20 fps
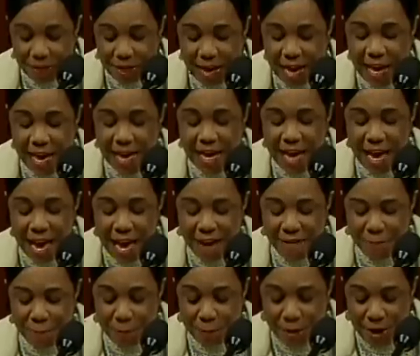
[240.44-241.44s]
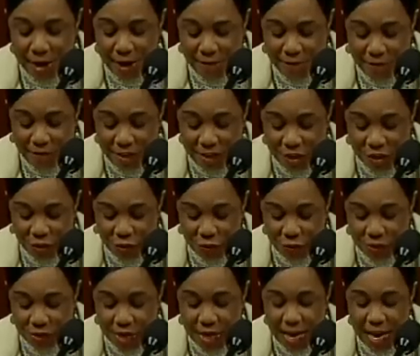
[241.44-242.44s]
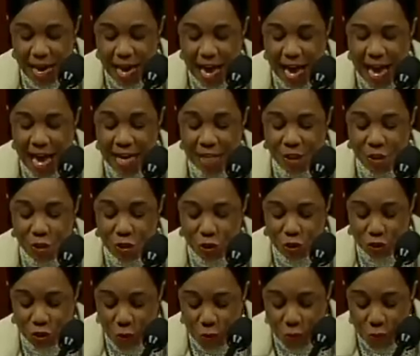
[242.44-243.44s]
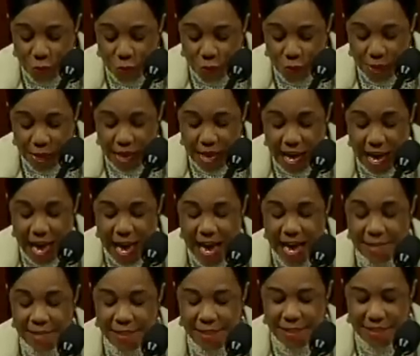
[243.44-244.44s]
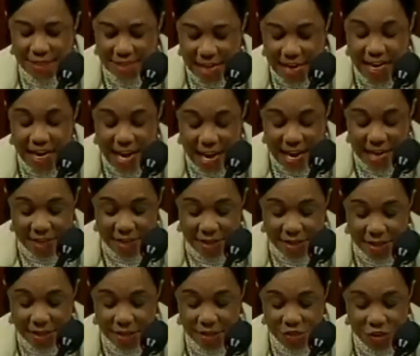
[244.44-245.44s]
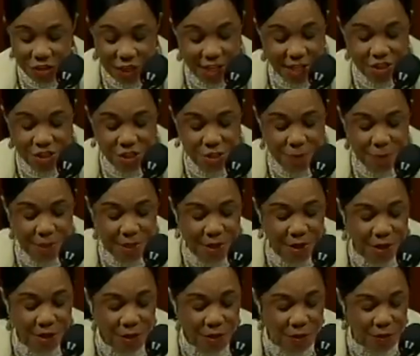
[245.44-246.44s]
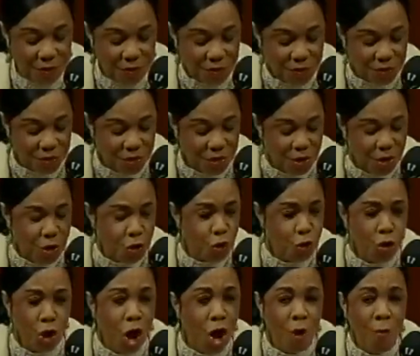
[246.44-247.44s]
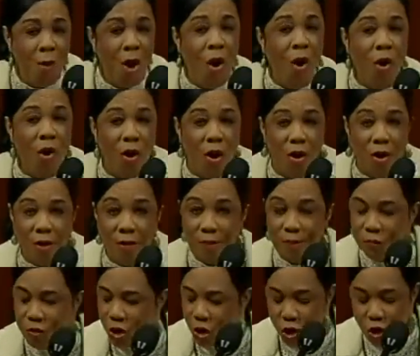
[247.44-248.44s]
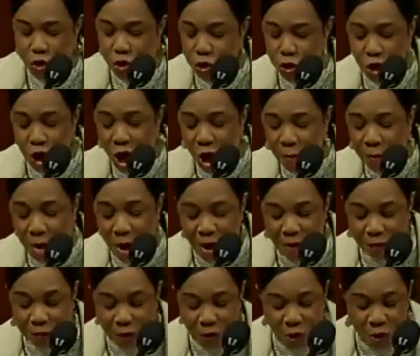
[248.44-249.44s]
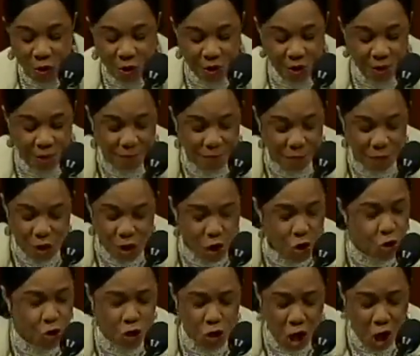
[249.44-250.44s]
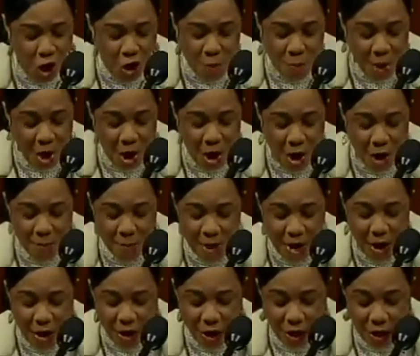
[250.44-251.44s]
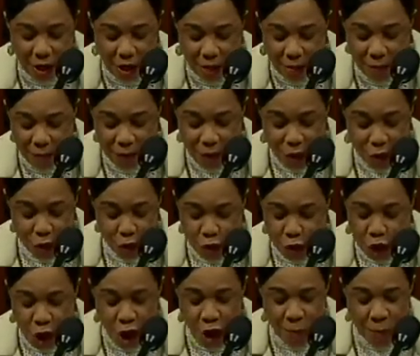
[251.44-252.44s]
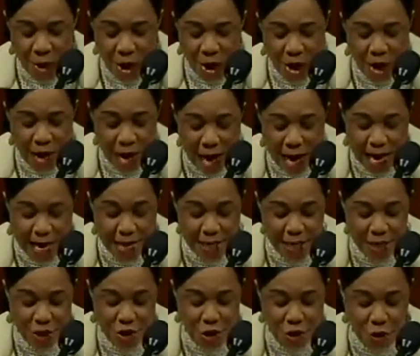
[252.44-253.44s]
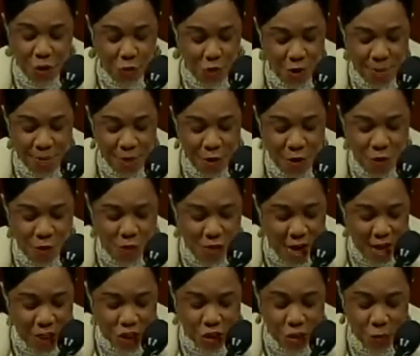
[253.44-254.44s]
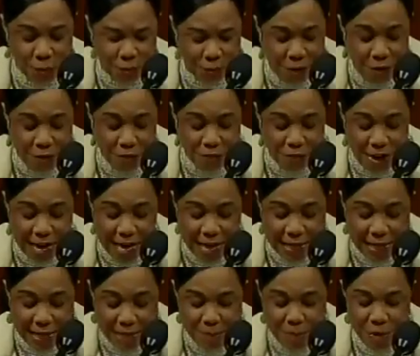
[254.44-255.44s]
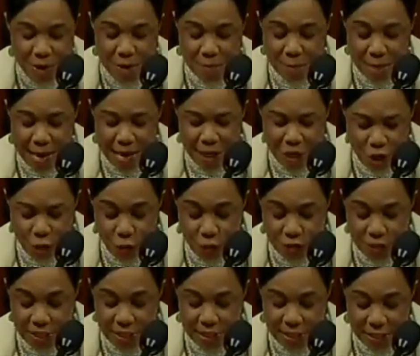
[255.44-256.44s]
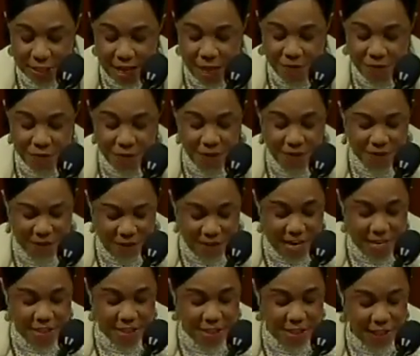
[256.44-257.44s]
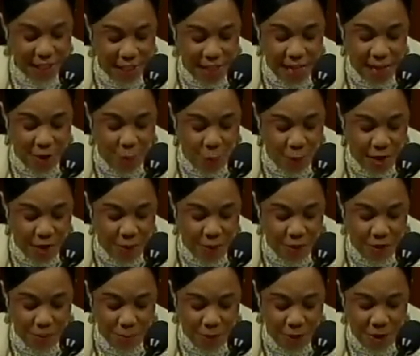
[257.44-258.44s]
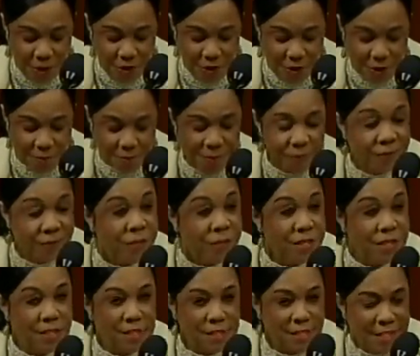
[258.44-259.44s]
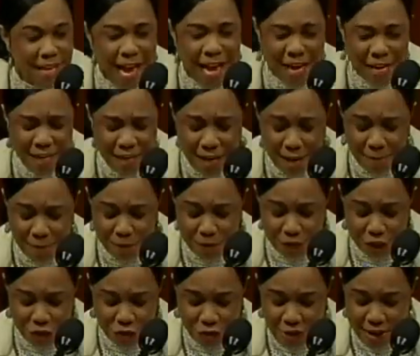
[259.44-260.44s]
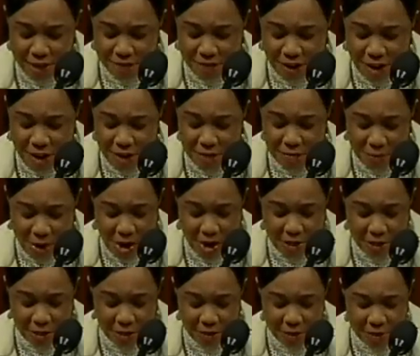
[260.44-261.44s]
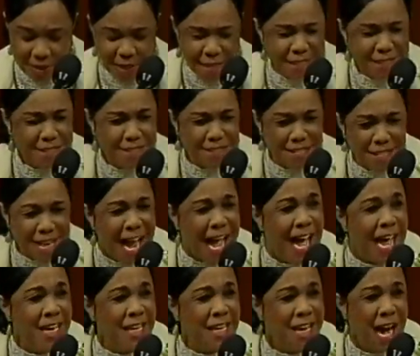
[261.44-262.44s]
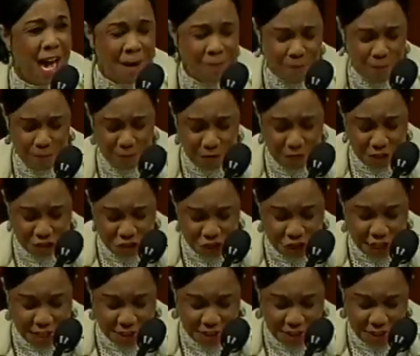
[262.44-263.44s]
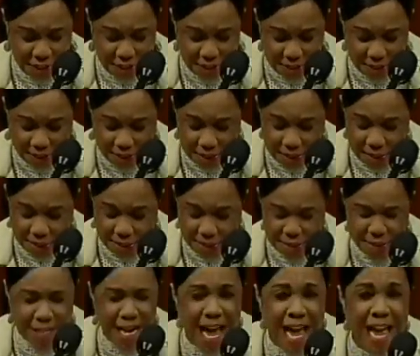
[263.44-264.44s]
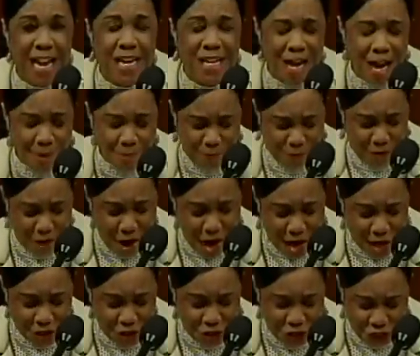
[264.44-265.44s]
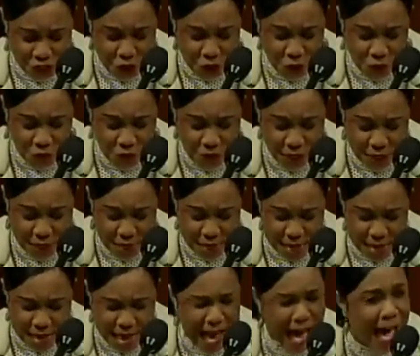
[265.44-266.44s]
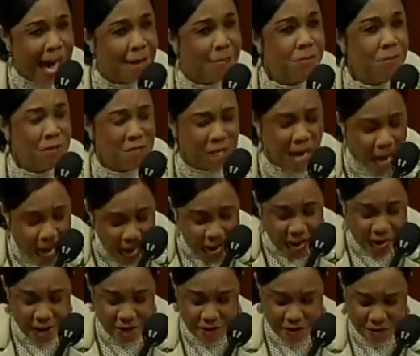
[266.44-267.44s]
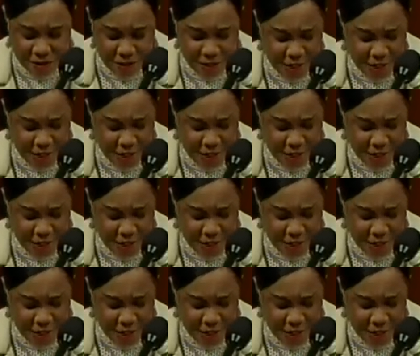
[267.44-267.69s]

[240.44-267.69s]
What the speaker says: and have prayer visuals and sue and sit in just to be heard. No more. No more Florida. No more America. No more hiding your criminal racial profiling by using self-defense to get away with murder. Stand up for Trayvon Martin. Stand up for justice. Stand up for our children. I'm tired